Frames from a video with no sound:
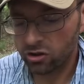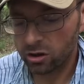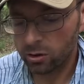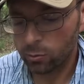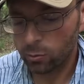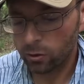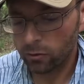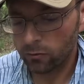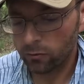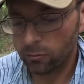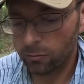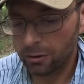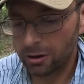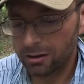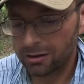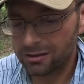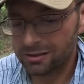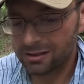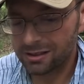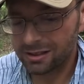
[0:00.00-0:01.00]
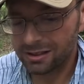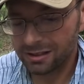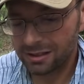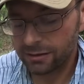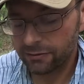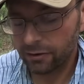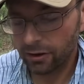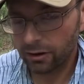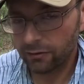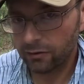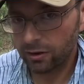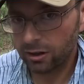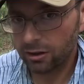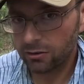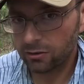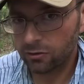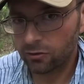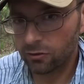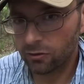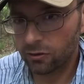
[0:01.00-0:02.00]
anywhere from like
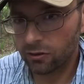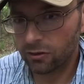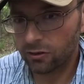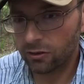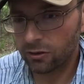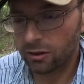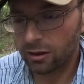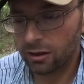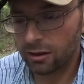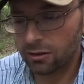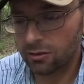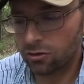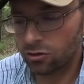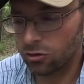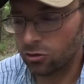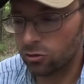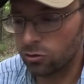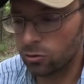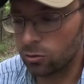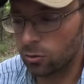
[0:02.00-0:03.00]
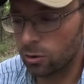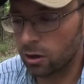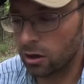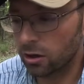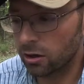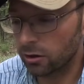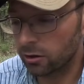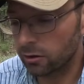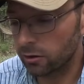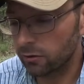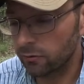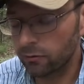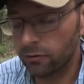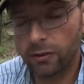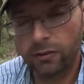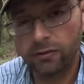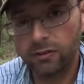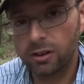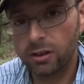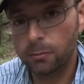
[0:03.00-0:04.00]
$65 for this kit to
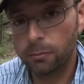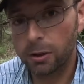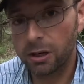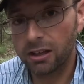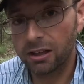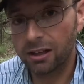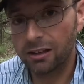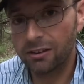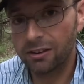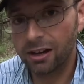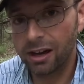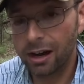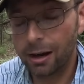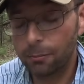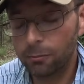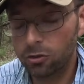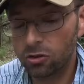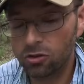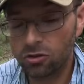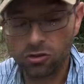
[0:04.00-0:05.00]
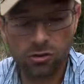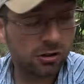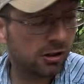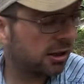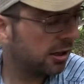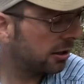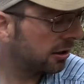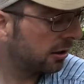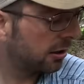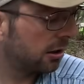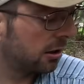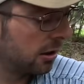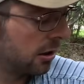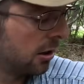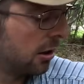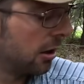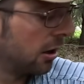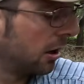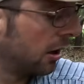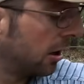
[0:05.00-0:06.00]
$150 depending on the options you get.
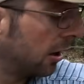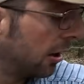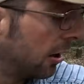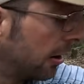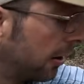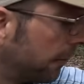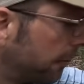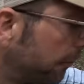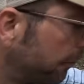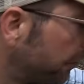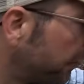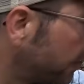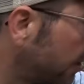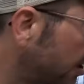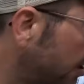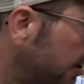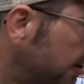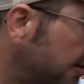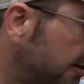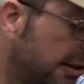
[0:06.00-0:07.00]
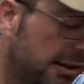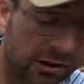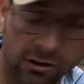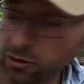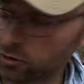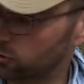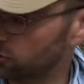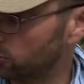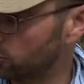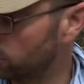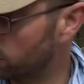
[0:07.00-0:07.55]
I did also